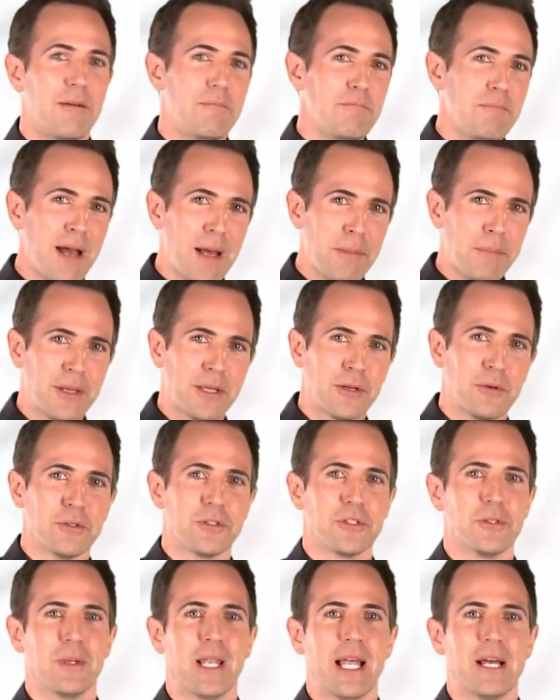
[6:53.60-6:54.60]
Mapping
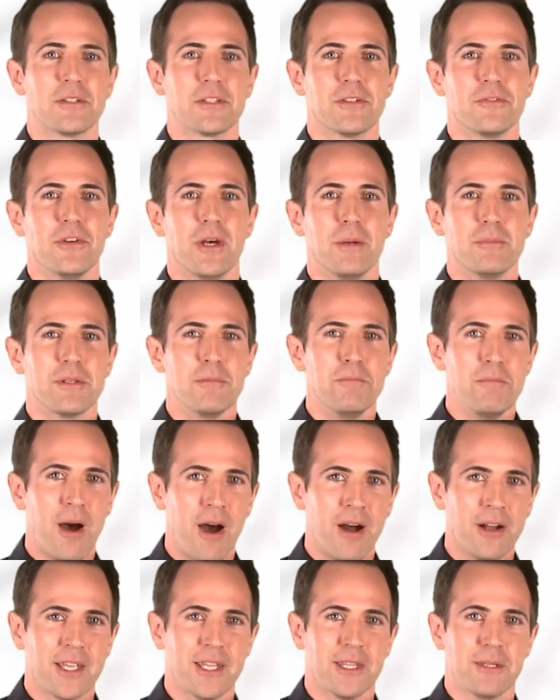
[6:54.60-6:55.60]
also allows the firm to
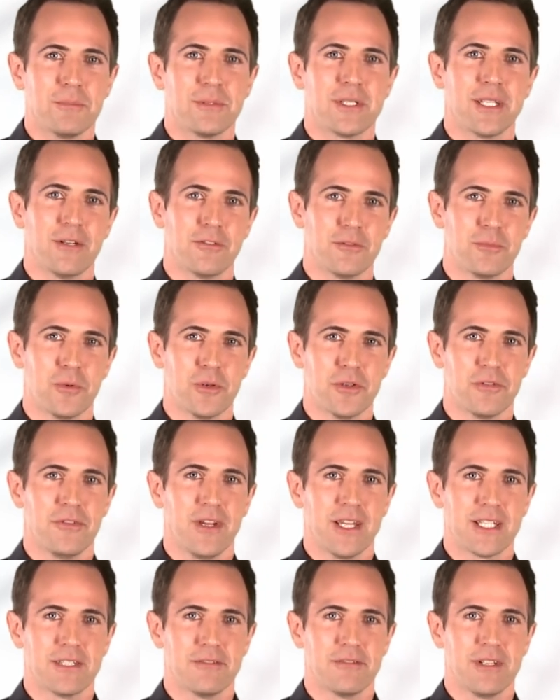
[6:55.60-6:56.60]
market themselves more
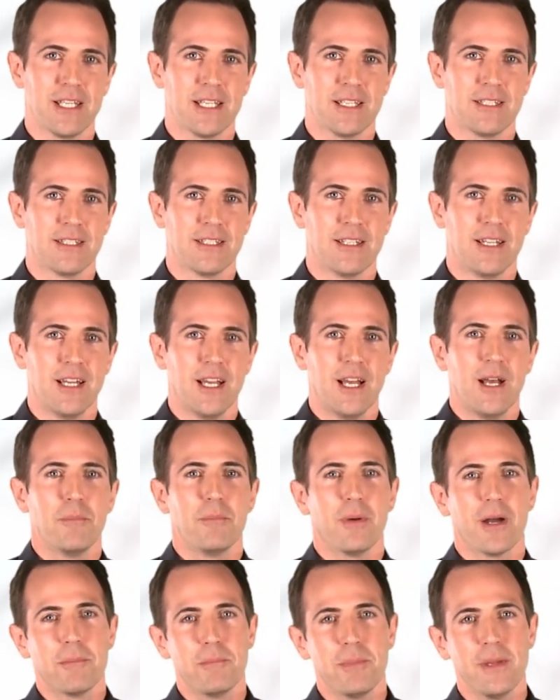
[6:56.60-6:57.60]
effectively
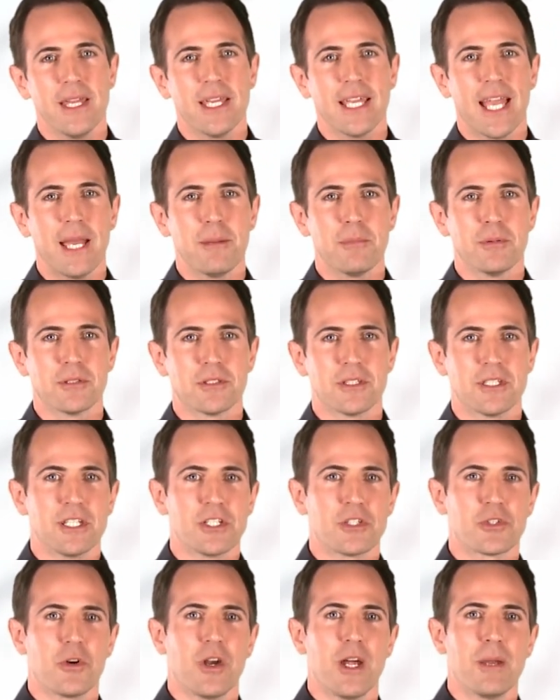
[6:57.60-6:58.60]
by being able to
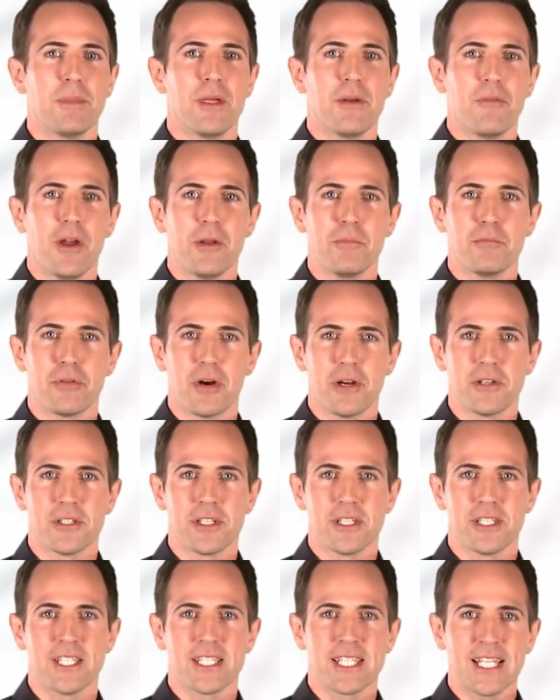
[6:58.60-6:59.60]
describe their own
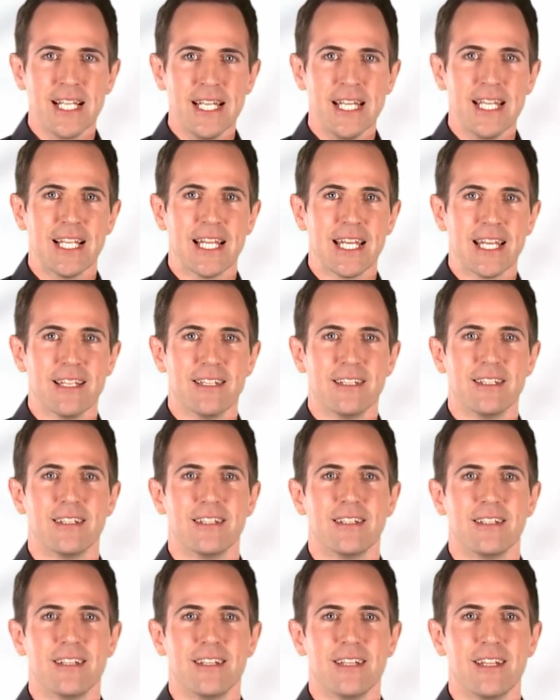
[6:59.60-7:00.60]
processes clearly.
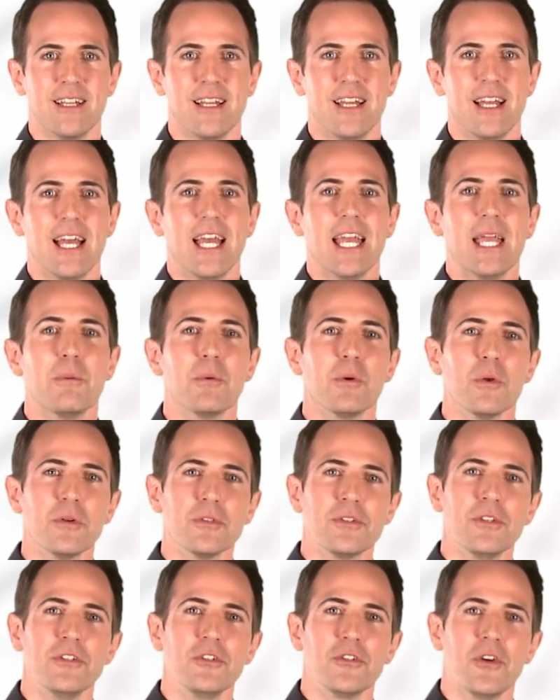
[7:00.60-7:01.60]
It will
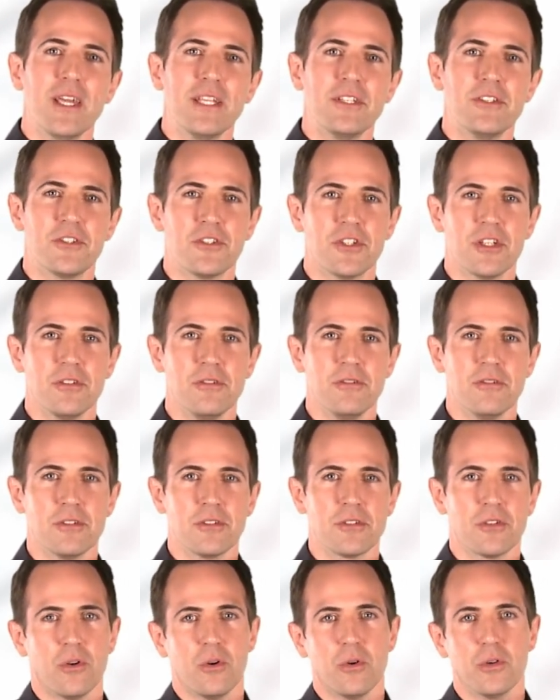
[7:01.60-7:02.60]
also train
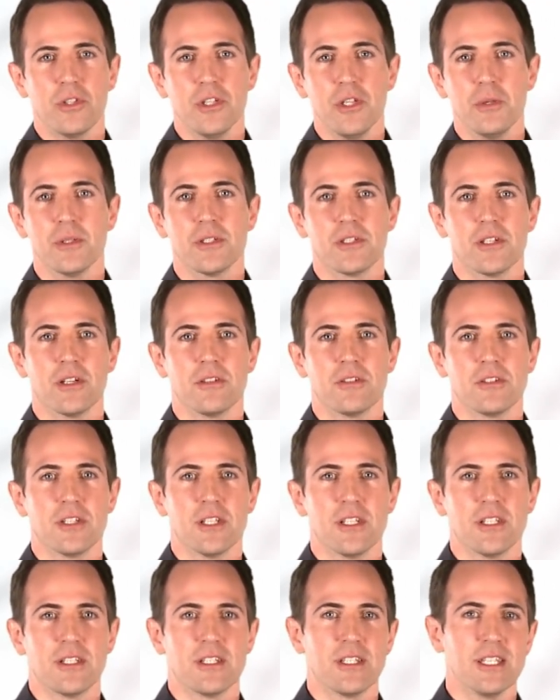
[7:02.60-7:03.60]
students or new
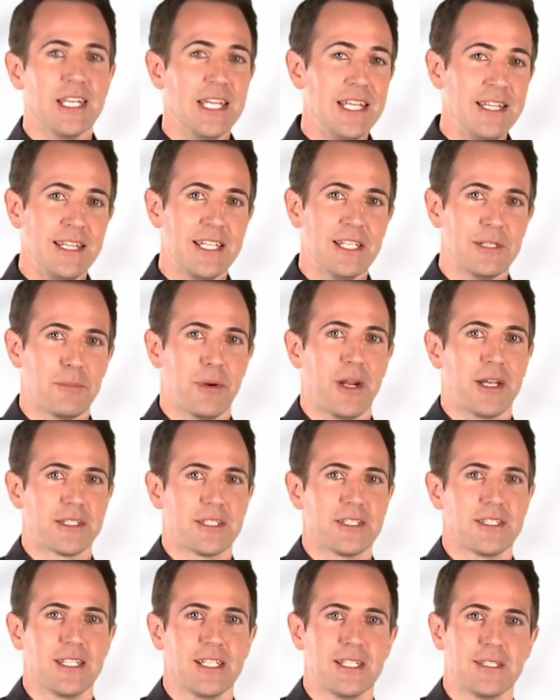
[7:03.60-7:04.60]
associates in these
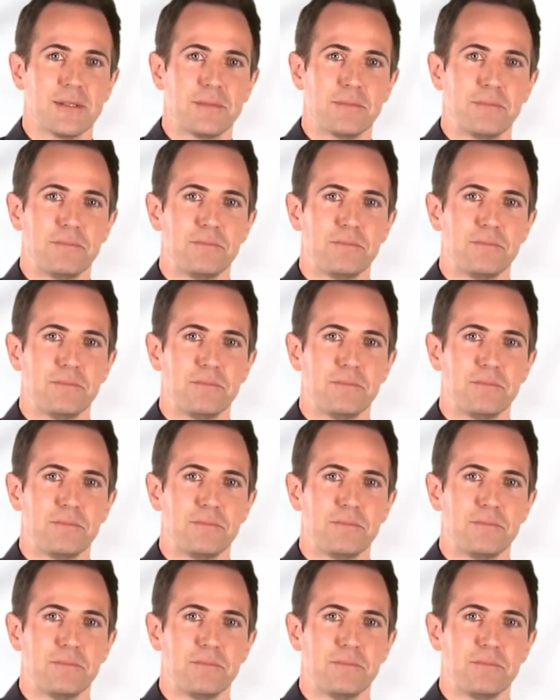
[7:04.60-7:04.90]
practices.